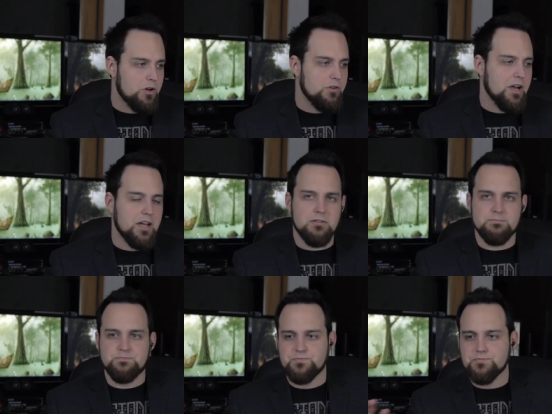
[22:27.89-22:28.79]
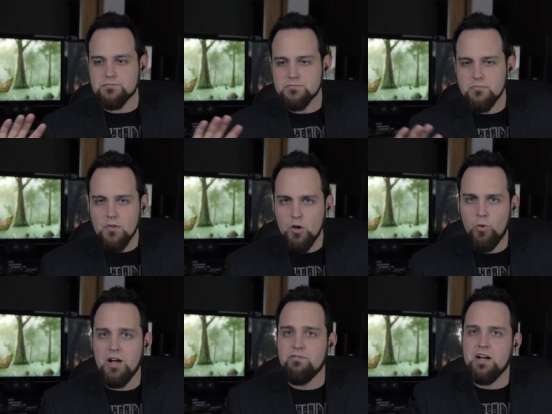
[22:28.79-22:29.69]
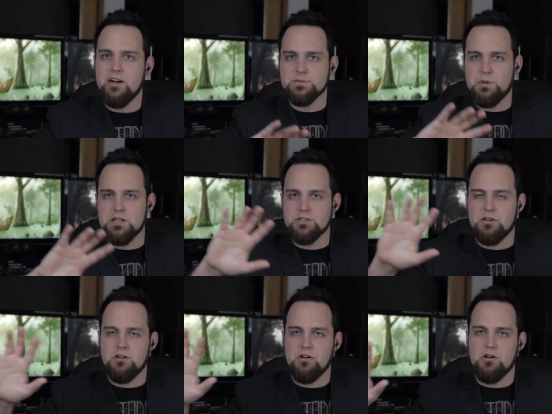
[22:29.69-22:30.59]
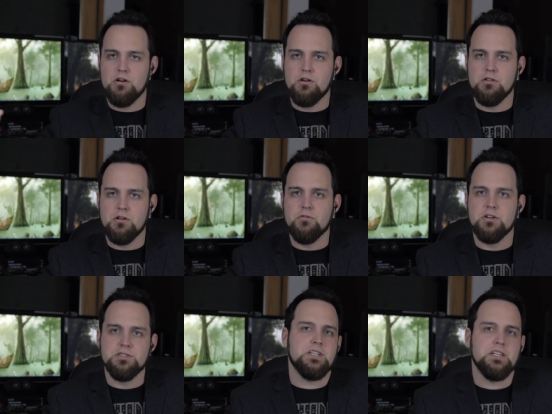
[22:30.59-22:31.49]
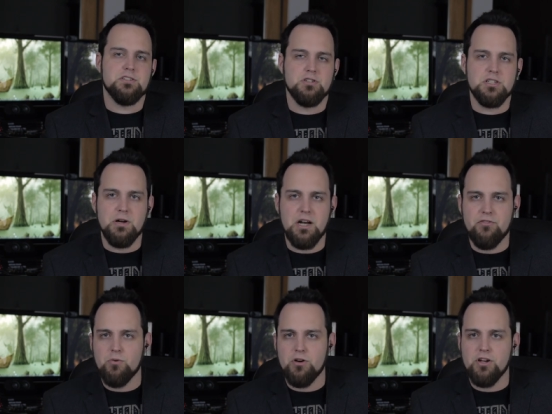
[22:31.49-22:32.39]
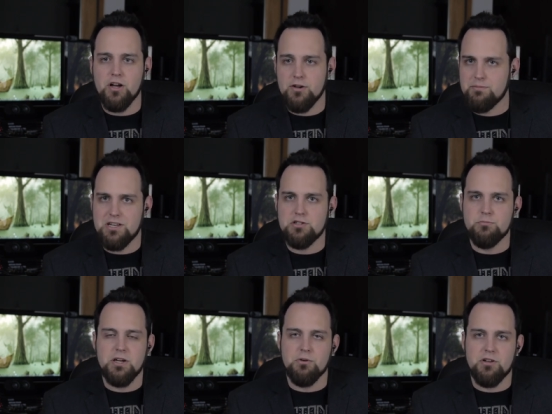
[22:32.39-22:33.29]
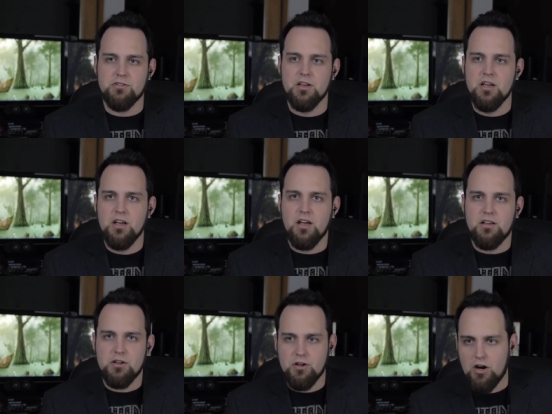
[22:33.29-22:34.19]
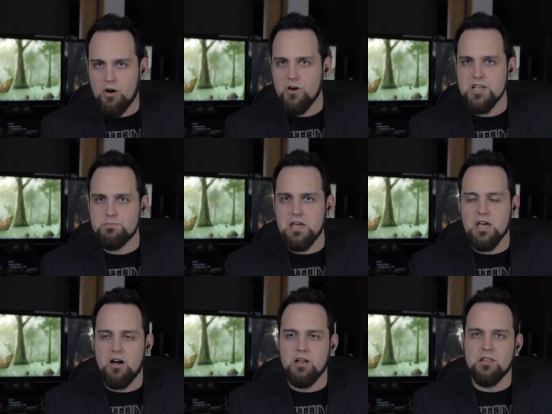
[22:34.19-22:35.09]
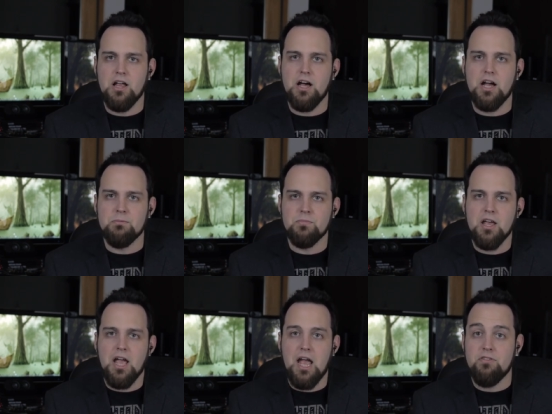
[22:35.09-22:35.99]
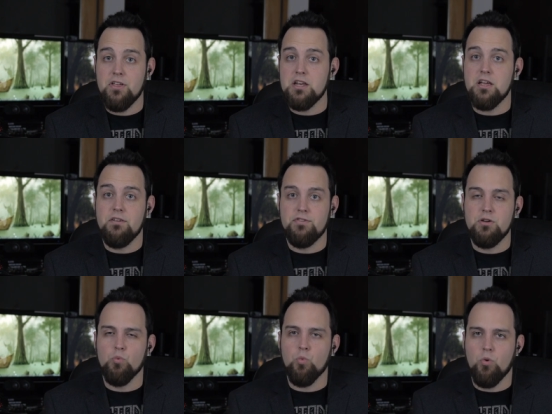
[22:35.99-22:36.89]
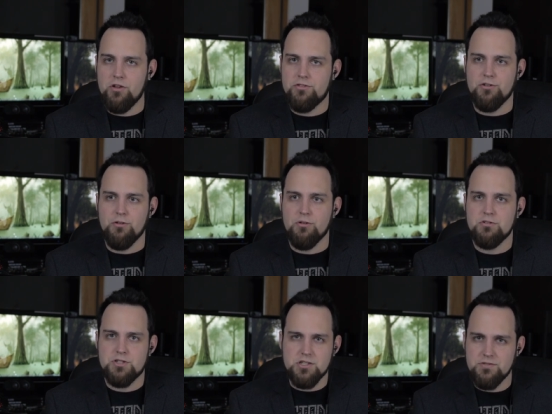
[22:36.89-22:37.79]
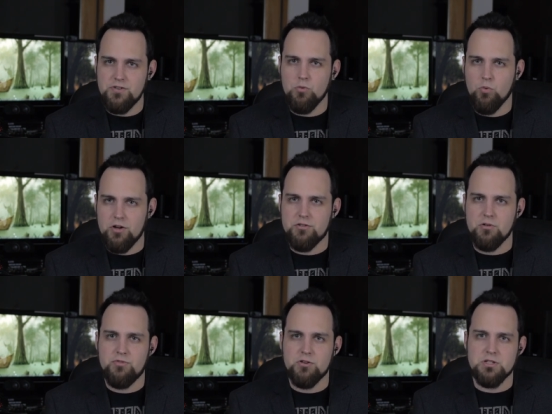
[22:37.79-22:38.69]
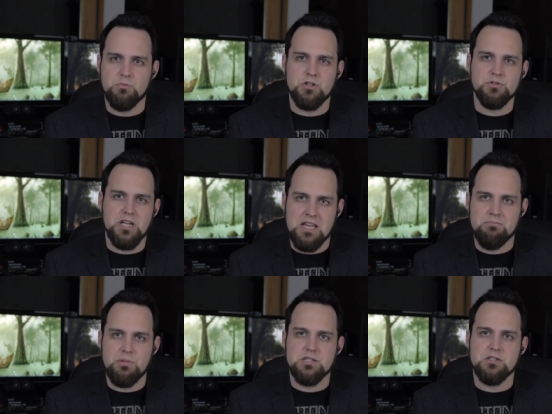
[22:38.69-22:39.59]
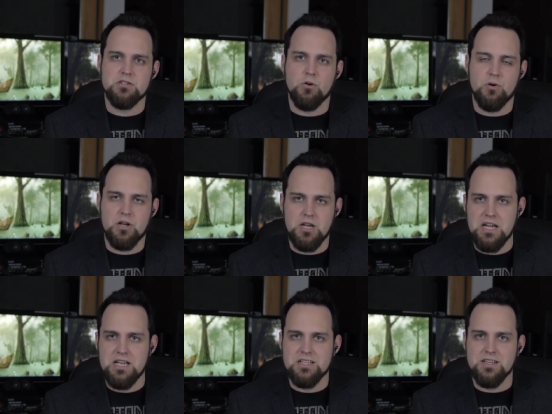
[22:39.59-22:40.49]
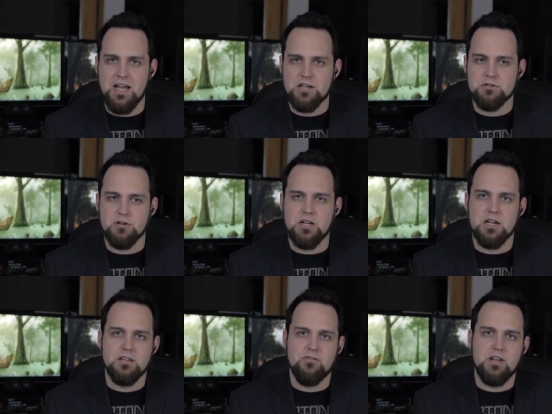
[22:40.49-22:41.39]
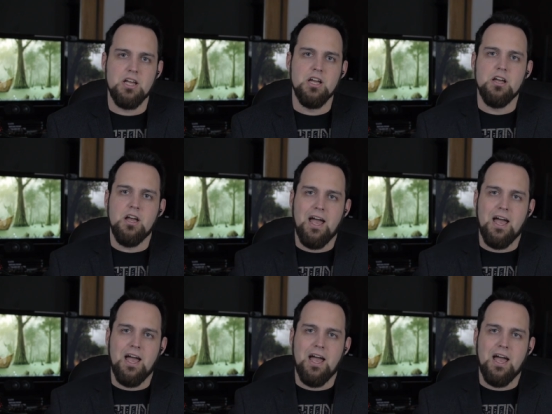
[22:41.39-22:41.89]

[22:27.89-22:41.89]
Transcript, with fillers: where you've got Wi-Fi hotspots all over a city? So just about everywhere you go, I mean it's ubiquitous. You can always be online. And then if you want to, just if you want to, if you're someone who's in business or needs extra connectivity